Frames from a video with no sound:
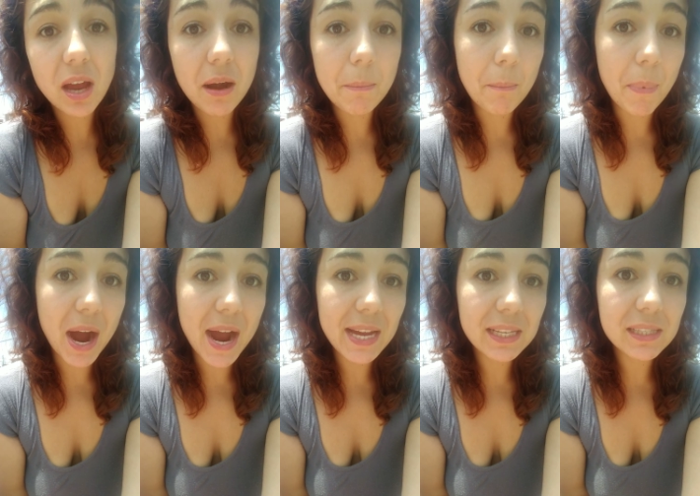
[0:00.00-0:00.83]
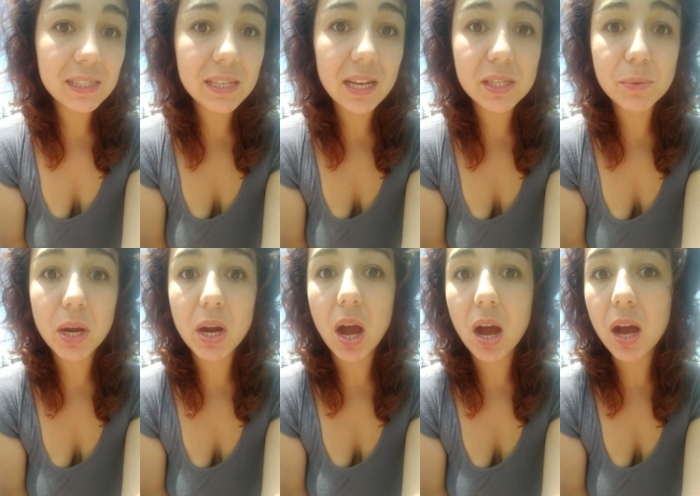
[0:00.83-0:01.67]
our minds, as we
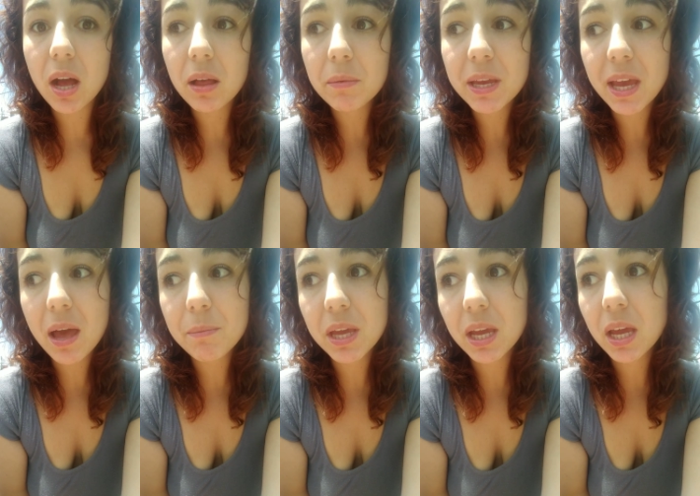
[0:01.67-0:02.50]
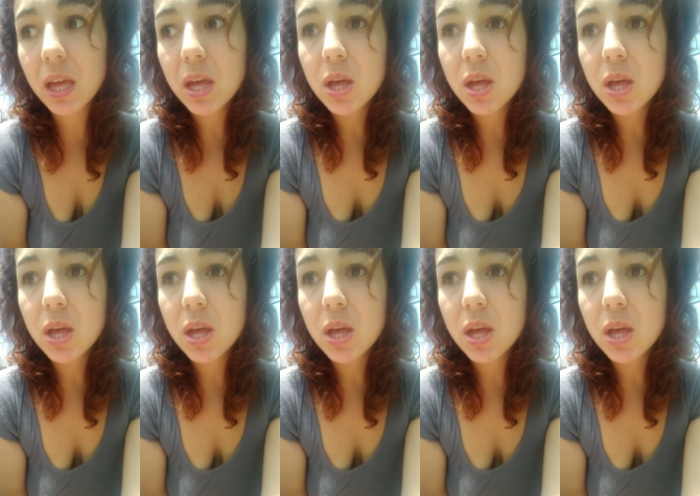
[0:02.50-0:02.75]
are all becoming